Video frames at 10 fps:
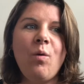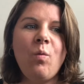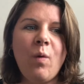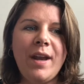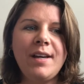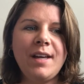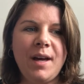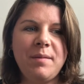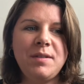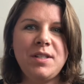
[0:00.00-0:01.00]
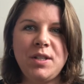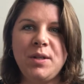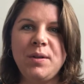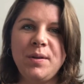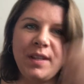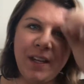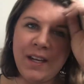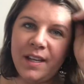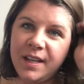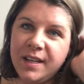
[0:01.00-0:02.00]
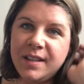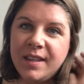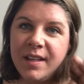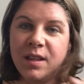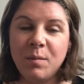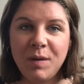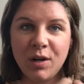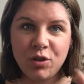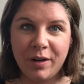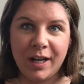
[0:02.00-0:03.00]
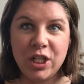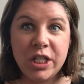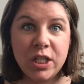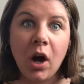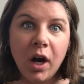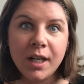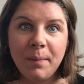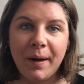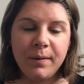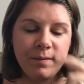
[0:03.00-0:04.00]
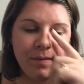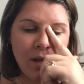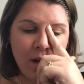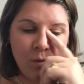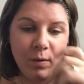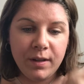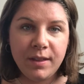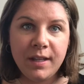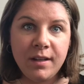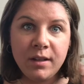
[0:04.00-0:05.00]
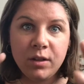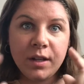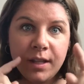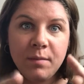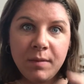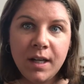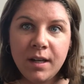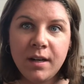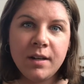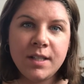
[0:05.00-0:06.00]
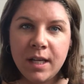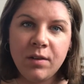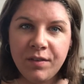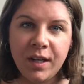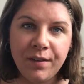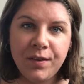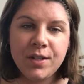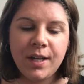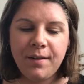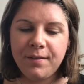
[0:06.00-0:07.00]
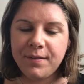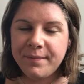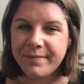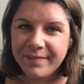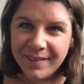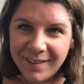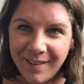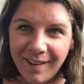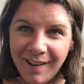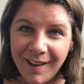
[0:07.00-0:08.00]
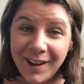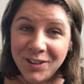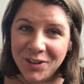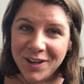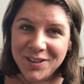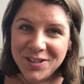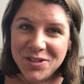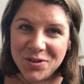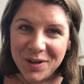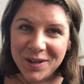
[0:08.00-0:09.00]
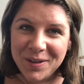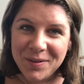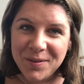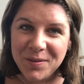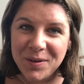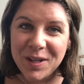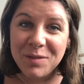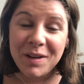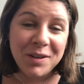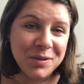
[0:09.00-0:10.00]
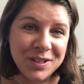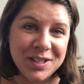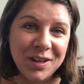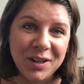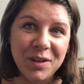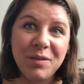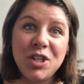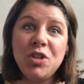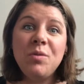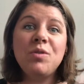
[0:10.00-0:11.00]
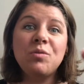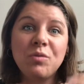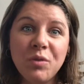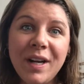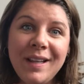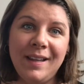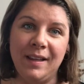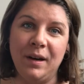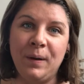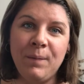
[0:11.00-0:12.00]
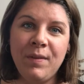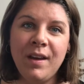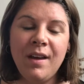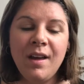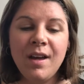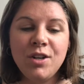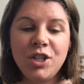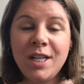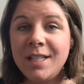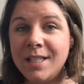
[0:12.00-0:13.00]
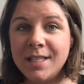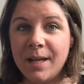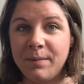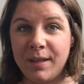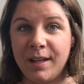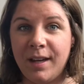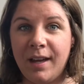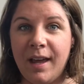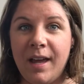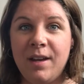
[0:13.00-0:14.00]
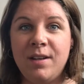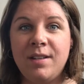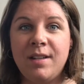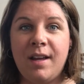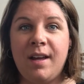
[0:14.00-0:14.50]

When it comes to the mirror trick I just talked about, with the look in the mirror, say you forgive yourself, I tried this trick with my oldest daughter when she was really little. She did something and